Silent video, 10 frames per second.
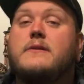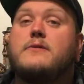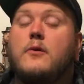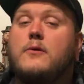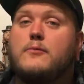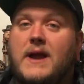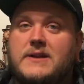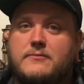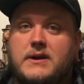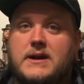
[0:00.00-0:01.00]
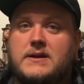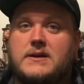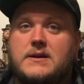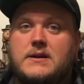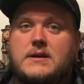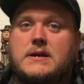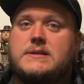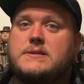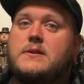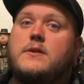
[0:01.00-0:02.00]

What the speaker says: Thor Ragnarok. It's